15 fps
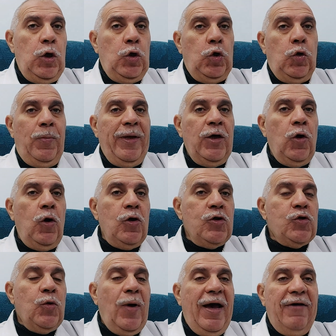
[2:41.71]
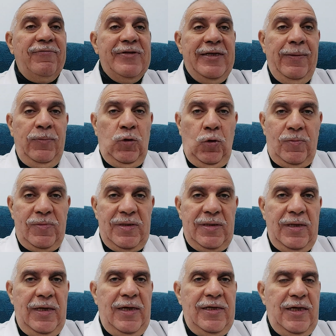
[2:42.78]
You may also have symptoms
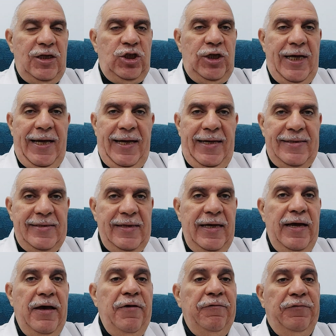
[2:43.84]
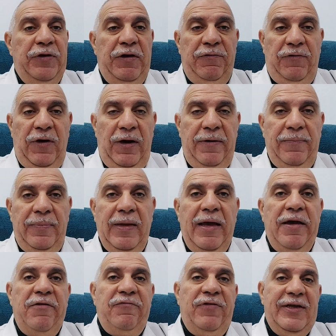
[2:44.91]
such as fever,
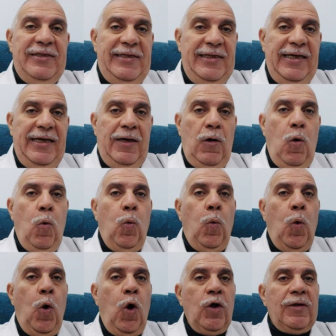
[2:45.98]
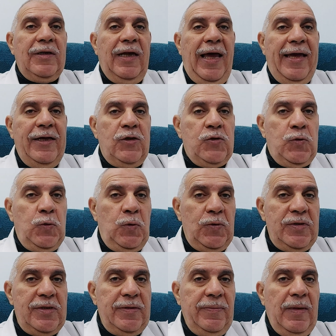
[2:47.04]
fatigue, wart-like sores,